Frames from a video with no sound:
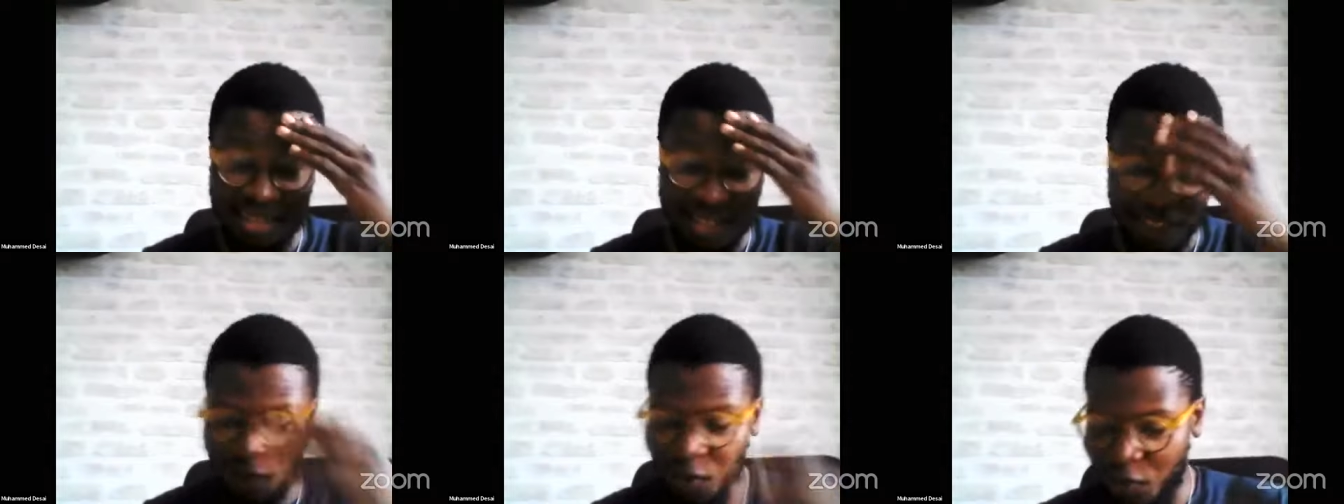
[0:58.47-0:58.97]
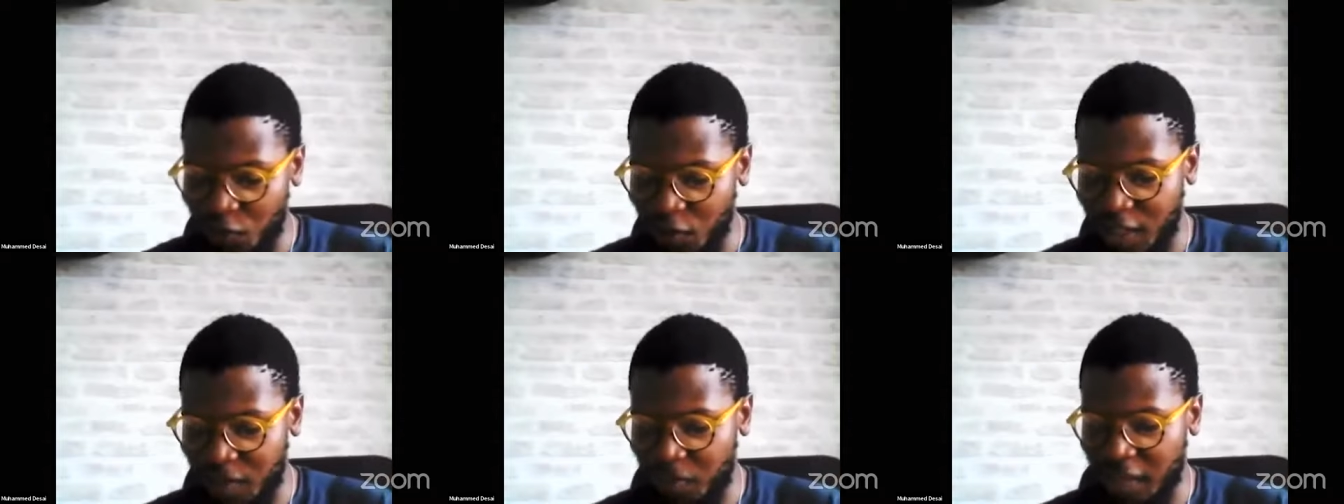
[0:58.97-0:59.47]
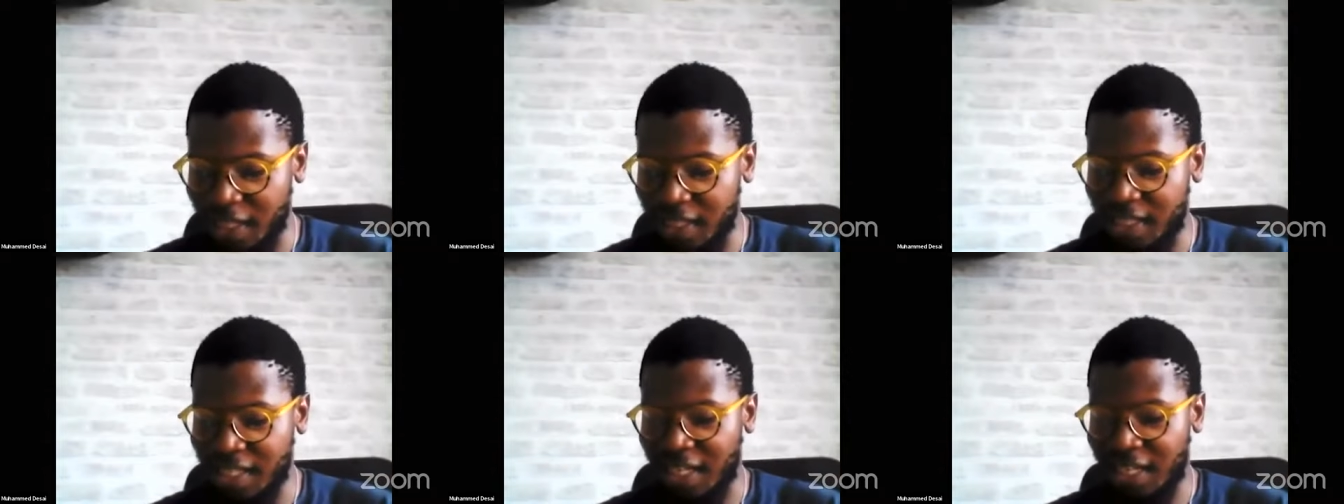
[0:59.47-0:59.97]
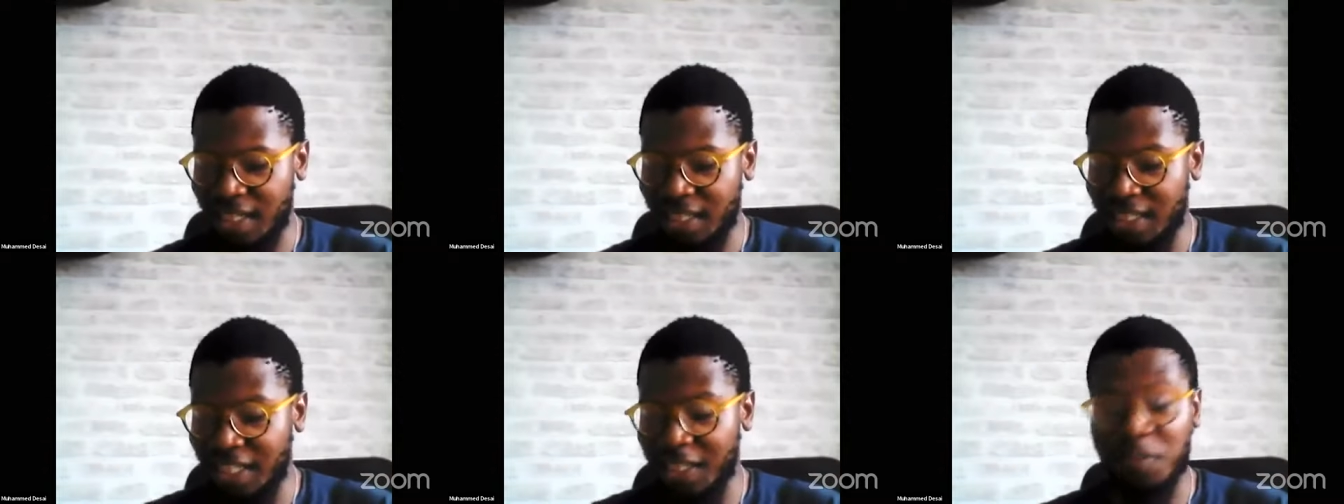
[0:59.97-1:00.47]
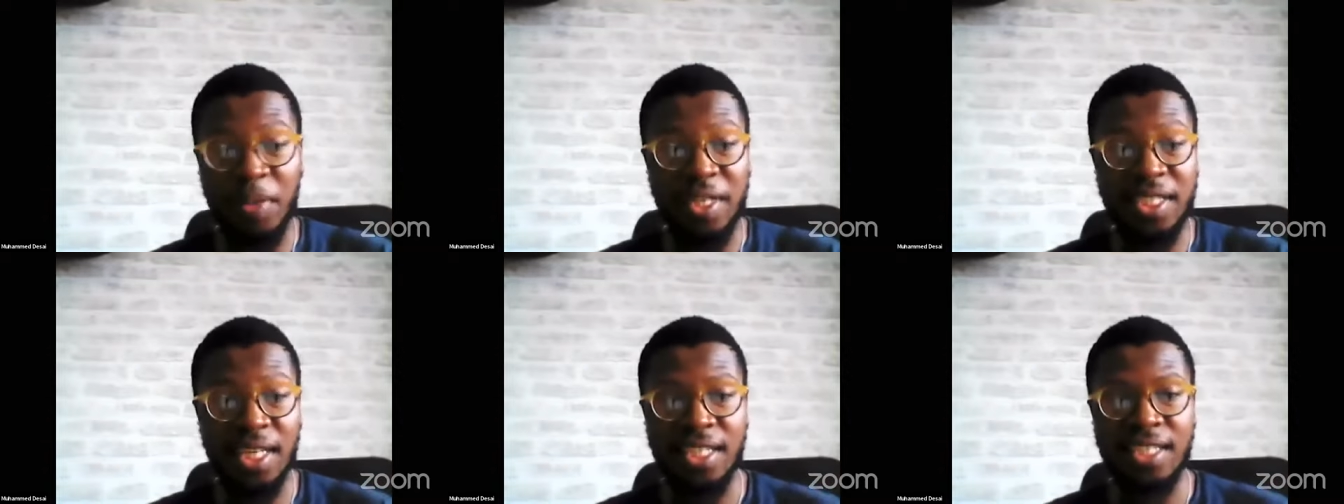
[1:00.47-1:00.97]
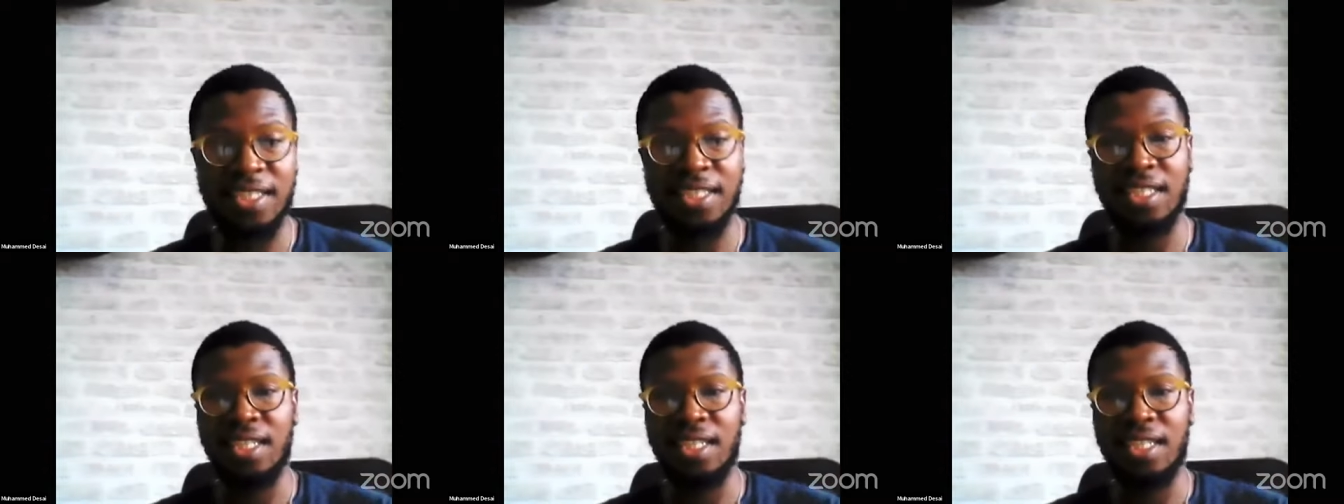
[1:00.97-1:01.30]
All right. Hopefully, it gets uh, get better.